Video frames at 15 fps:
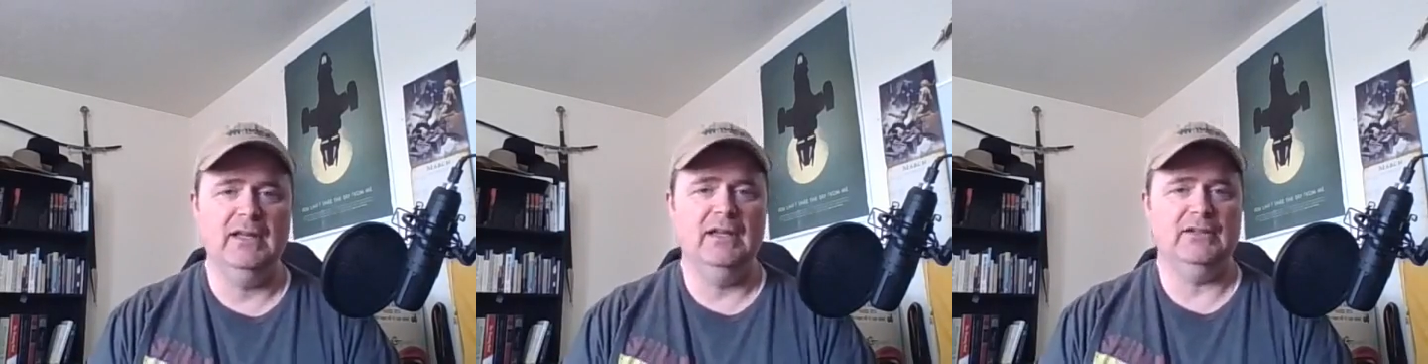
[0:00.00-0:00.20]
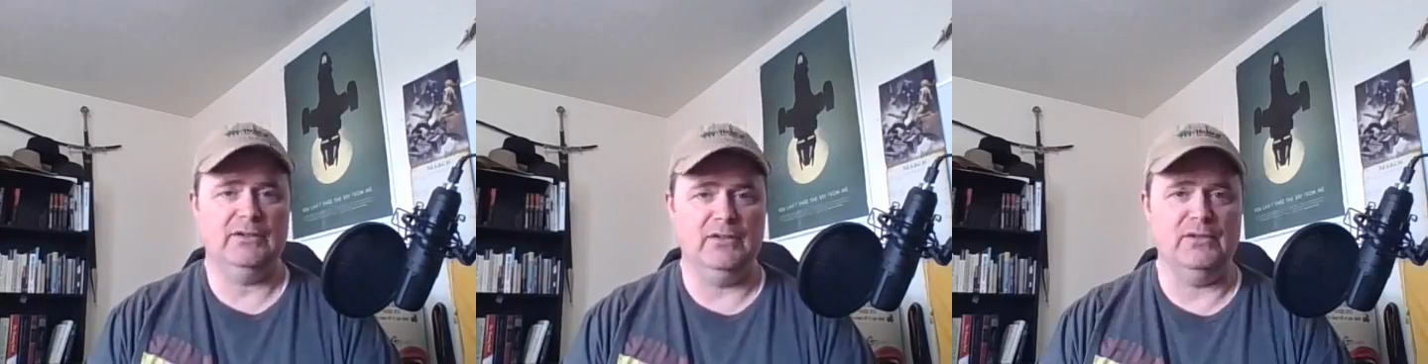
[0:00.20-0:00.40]

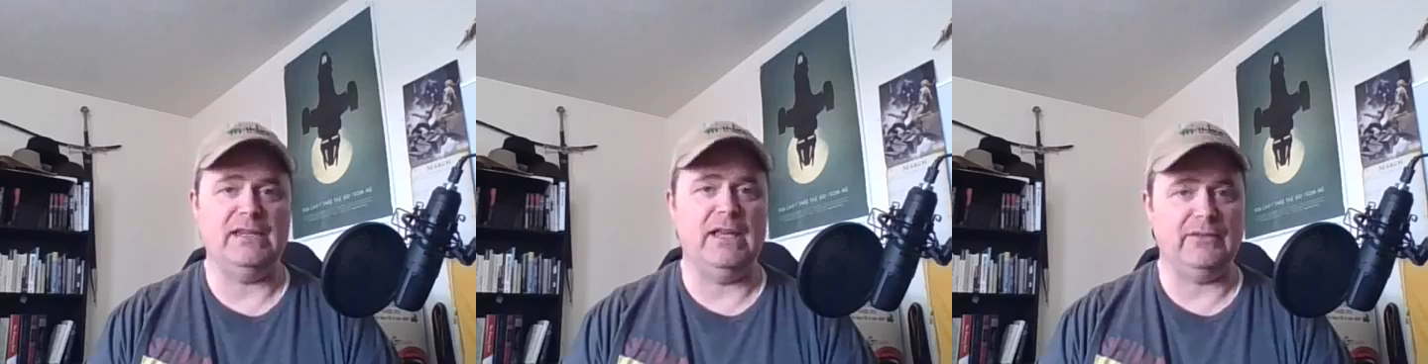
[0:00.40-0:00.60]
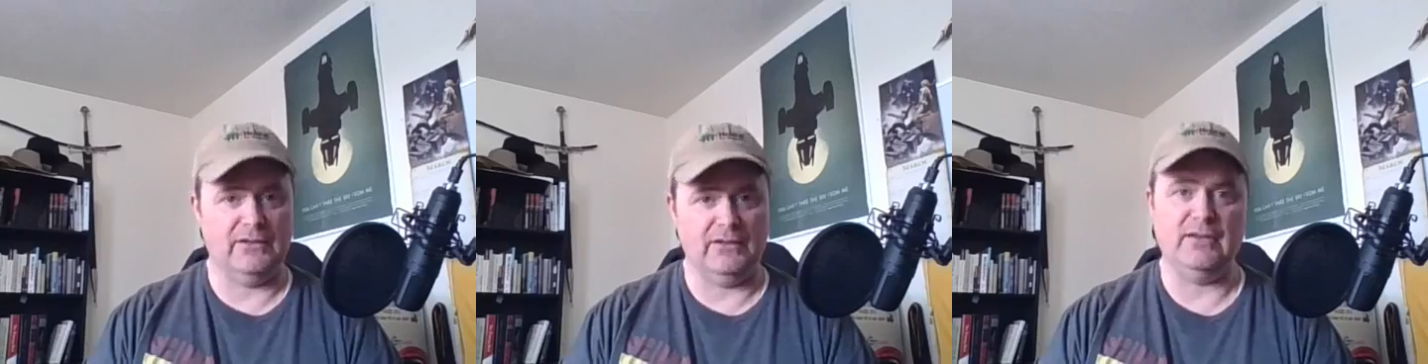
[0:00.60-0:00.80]
Turns
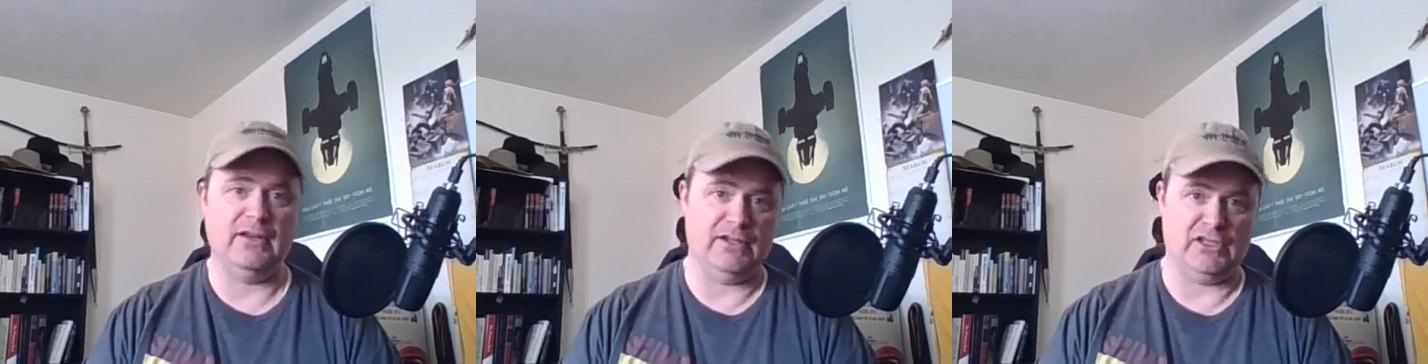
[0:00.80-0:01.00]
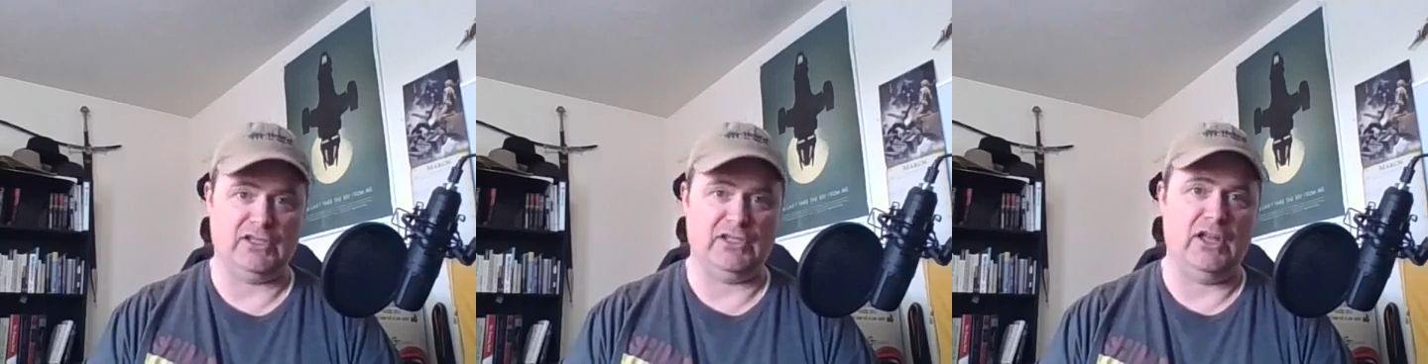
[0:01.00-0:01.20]
out they're there
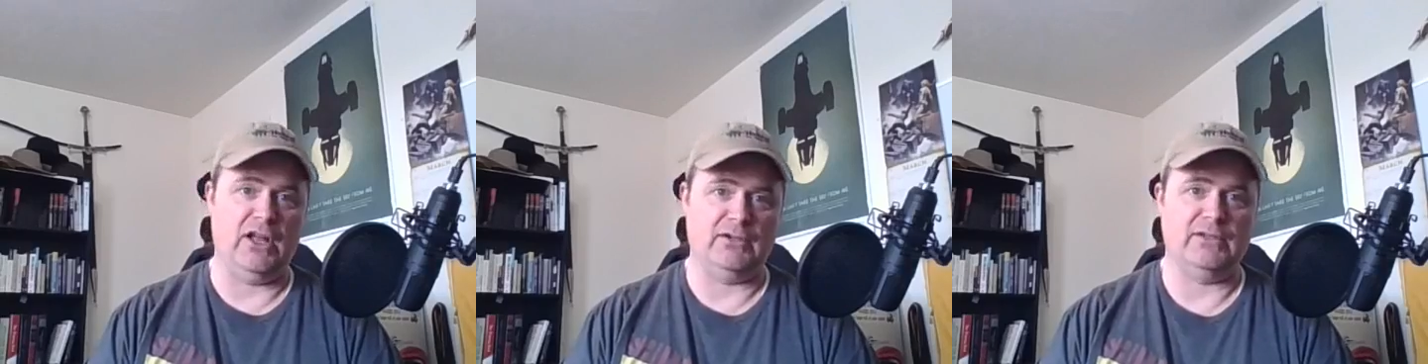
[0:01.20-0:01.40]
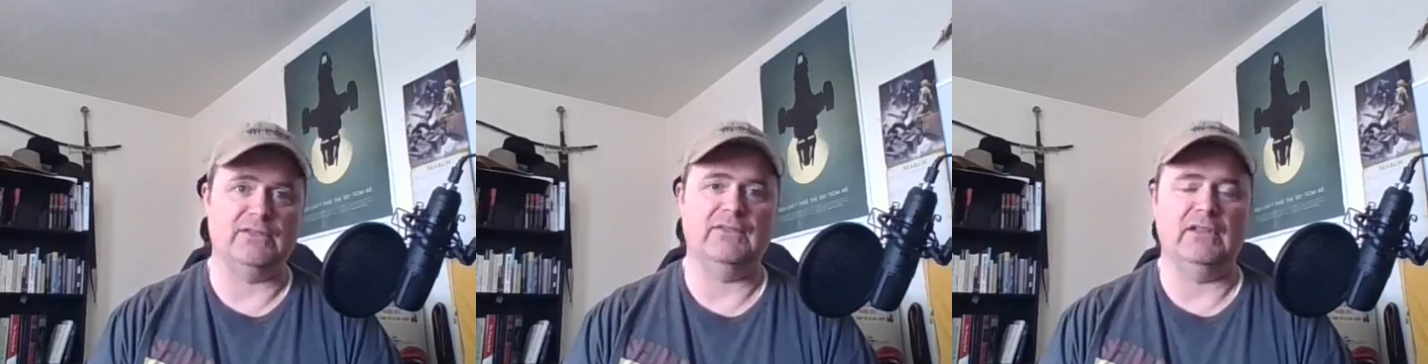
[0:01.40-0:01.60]
to
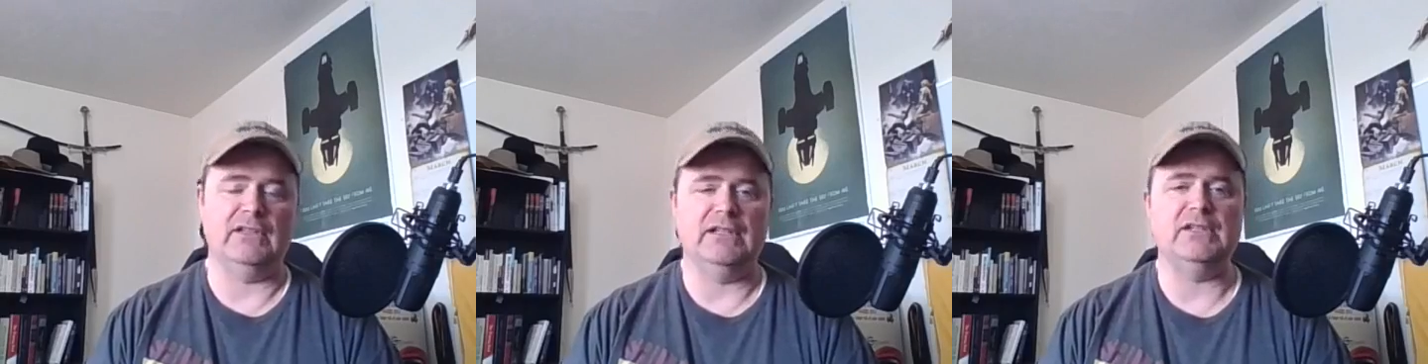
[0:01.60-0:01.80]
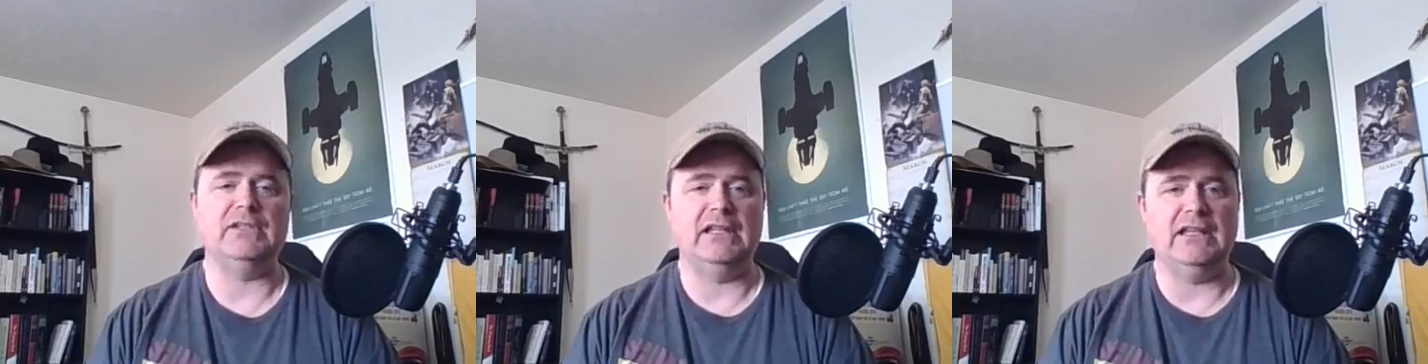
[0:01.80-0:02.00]
slaughter his
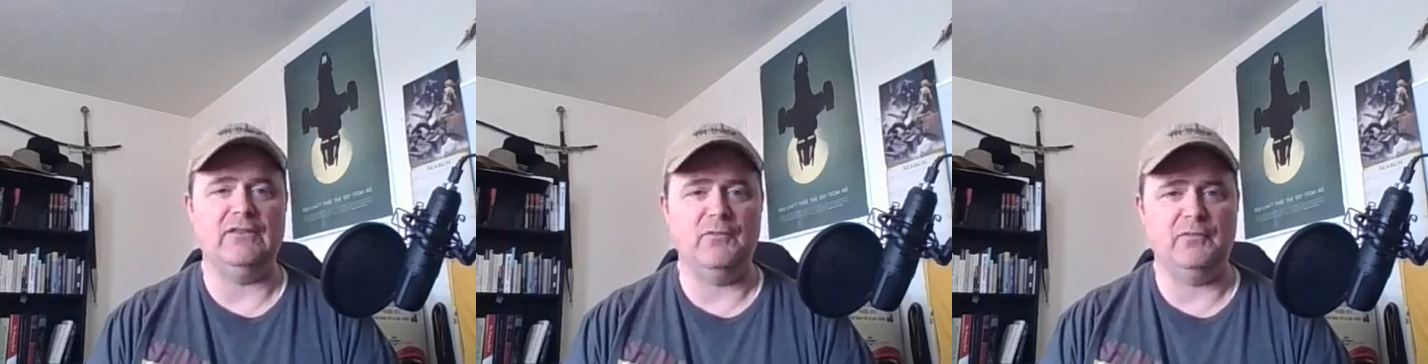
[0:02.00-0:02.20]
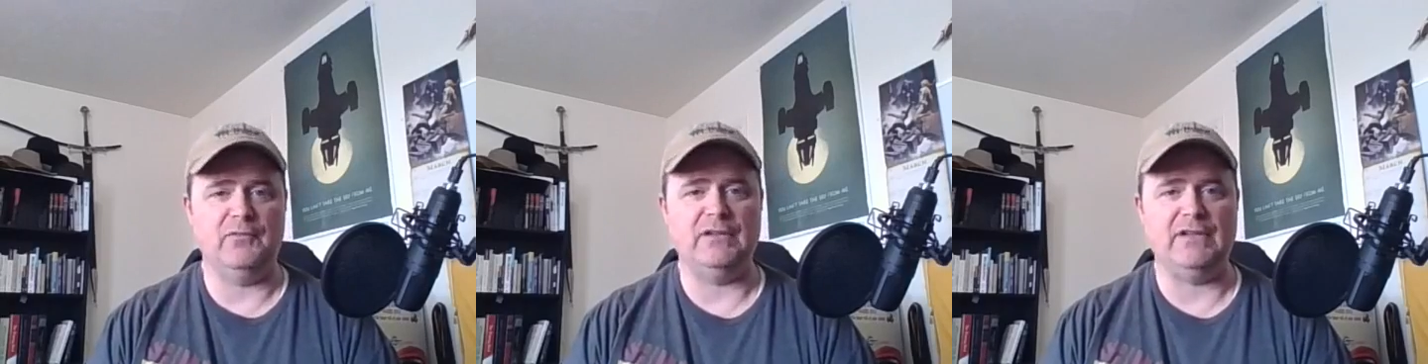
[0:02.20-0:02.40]
village. They leave
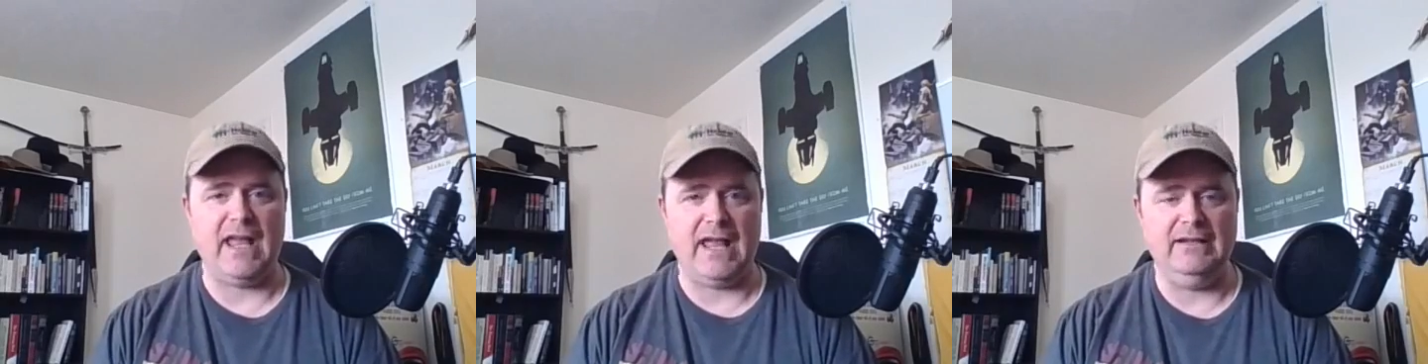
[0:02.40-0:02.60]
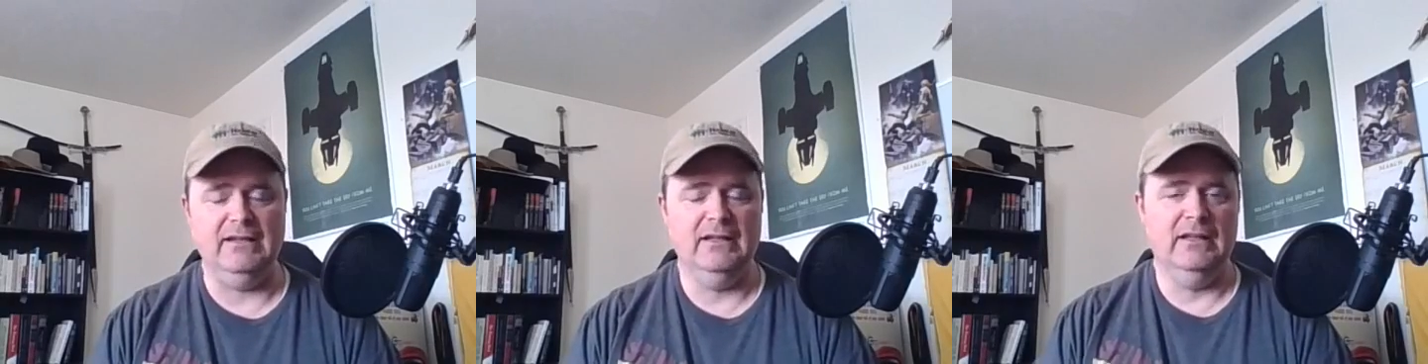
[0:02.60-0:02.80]
him for
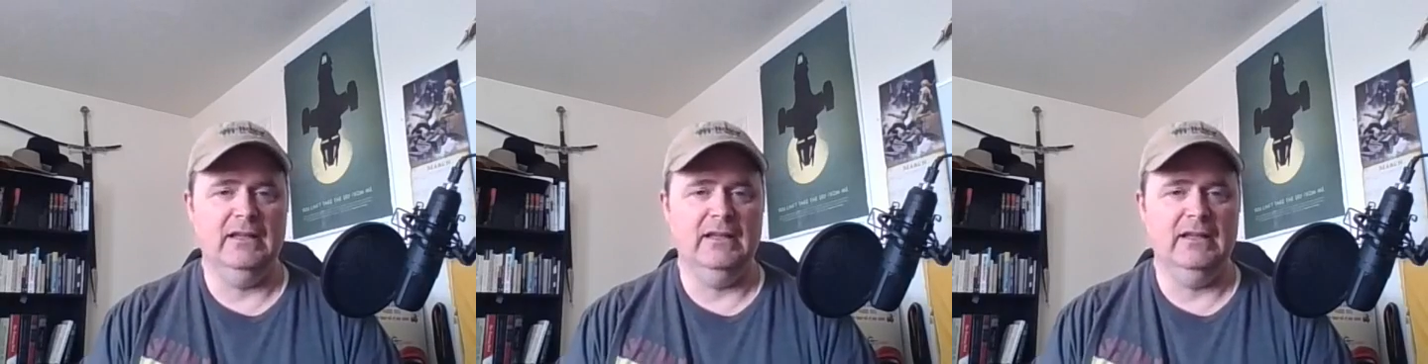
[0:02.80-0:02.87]
dead.